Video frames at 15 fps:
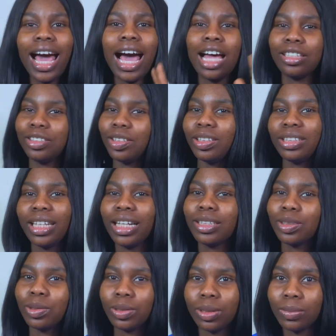And just like
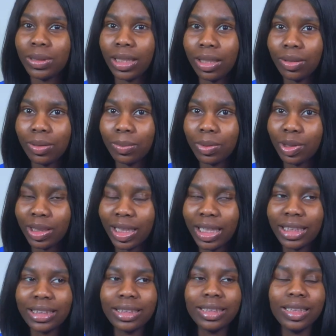sodium channel blockers,